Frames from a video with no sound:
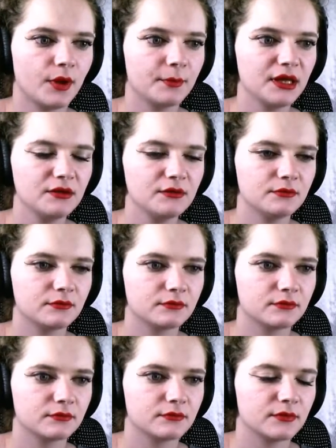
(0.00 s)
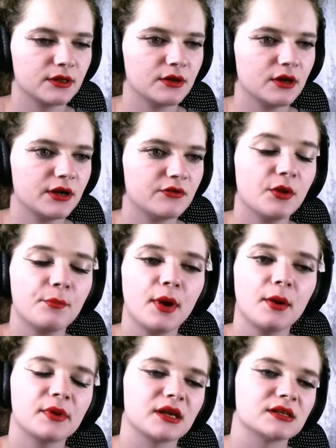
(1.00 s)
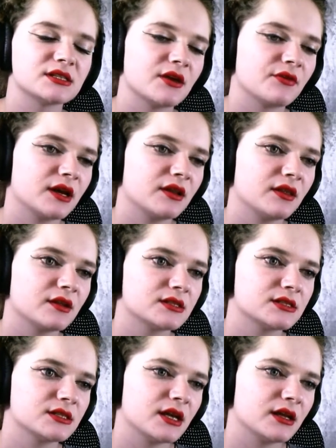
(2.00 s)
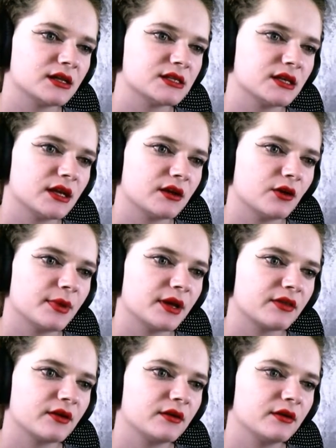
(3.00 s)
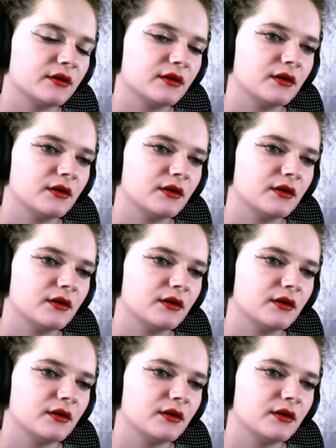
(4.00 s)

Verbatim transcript: Pumpkin? Not even the pumpkins have anything to say. Let's see, can I go back there?